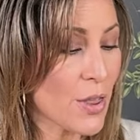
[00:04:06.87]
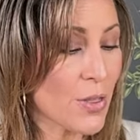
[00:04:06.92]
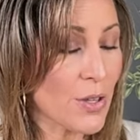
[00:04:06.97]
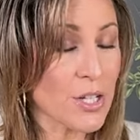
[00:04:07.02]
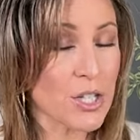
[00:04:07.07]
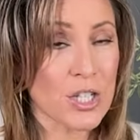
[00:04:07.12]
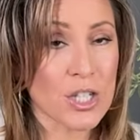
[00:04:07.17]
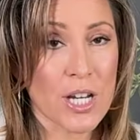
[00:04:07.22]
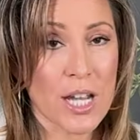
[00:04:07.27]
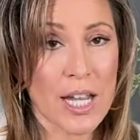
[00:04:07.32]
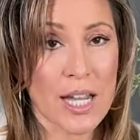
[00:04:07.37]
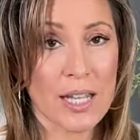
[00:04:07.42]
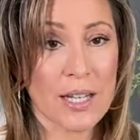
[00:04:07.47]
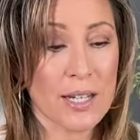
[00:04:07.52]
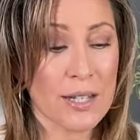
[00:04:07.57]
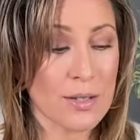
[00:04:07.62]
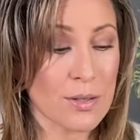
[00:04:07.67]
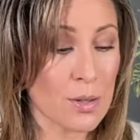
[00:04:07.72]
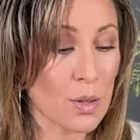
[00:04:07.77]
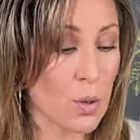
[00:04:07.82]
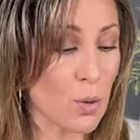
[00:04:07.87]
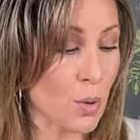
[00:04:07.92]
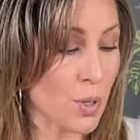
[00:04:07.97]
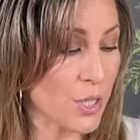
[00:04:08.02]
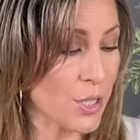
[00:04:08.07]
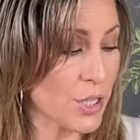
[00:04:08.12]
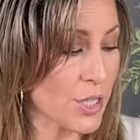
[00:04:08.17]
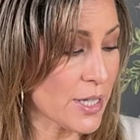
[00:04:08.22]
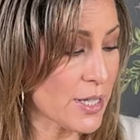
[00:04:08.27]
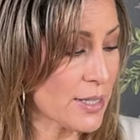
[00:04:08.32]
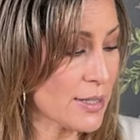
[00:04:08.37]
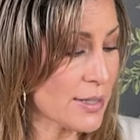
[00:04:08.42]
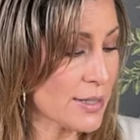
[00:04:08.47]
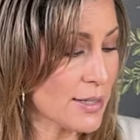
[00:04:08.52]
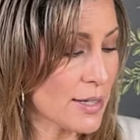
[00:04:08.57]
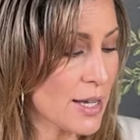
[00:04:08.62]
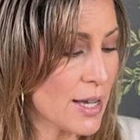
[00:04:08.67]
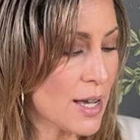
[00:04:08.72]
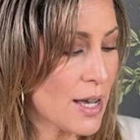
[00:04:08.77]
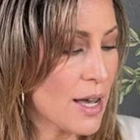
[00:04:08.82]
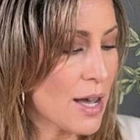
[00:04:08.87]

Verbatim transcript: the shade is gorgeous.